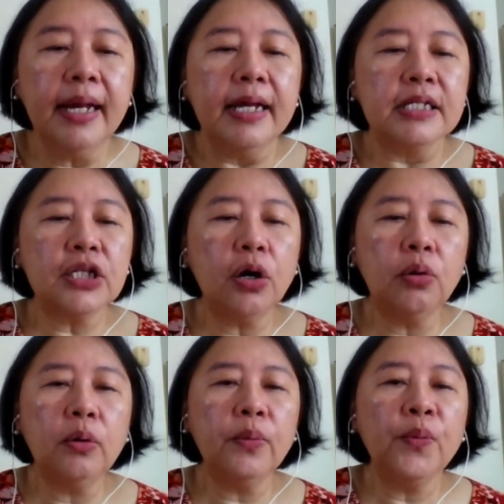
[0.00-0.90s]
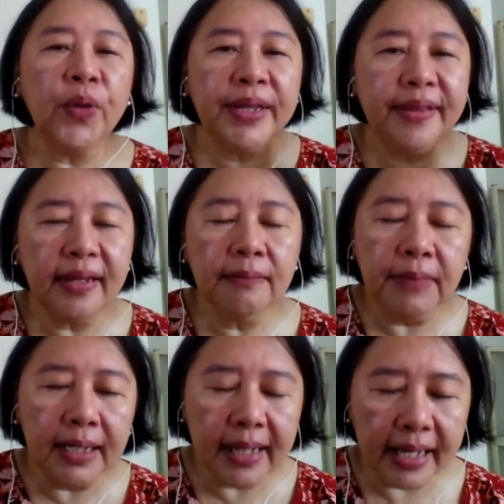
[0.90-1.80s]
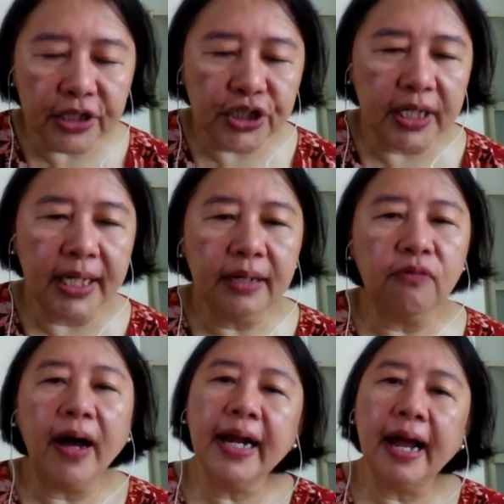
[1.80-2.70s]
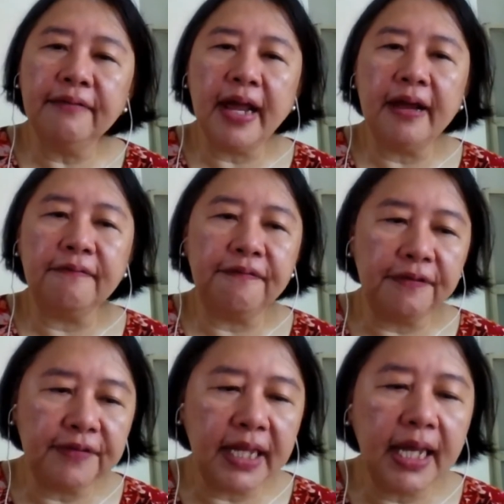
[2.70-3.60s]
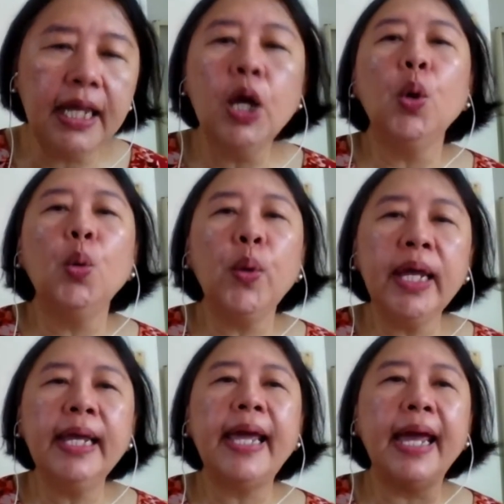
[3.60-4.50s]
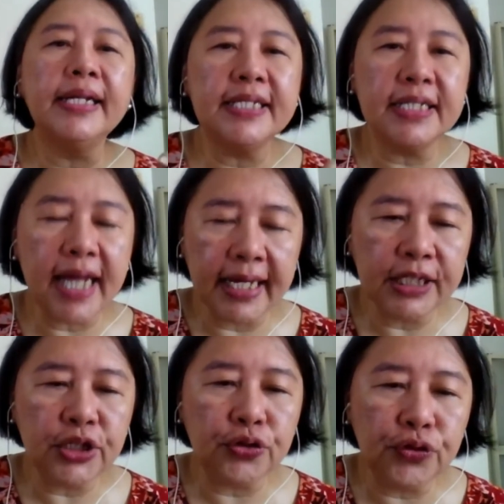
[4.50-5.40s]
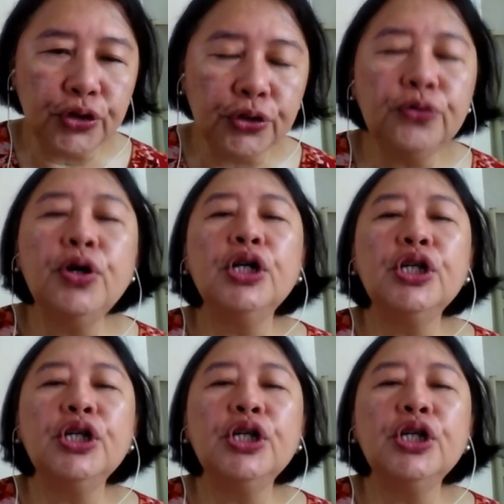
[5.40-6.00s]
So within Malaysia, 150 we can send it to you